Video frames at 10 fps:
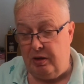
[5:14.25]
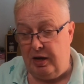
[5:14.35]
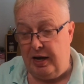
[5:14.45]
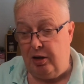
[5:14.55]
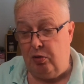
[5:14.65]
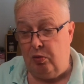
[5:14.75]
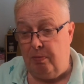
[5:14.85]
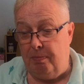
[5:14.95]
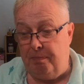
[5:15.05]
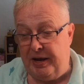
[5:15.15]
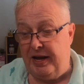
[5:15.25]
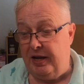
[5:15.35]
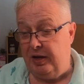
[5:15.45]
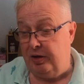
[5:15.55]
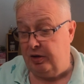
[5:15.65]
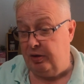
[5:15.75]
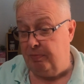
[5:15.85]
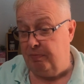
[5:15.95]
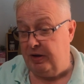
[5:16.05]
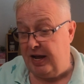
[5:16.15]
how bad
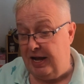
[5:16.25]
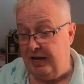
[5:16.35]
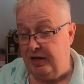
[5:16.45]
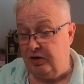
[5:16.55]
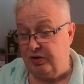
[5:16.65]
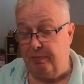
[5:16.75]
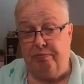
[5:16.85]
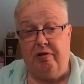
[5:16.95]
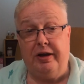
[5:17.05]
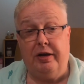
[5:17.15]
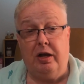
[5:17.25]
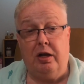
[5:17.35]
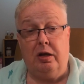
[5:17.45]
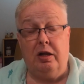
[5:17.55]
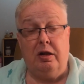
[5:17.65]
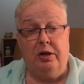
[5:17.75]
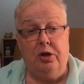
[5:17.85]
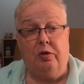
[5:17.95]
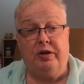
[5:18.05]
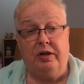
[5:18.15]
Alex and Brian are
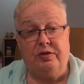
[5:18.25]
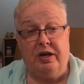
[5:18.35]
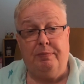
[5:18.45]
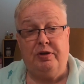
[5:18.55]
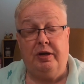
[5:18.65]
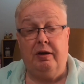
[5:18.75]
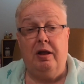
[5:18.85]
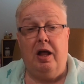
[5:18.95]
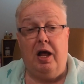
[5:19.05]
not accepting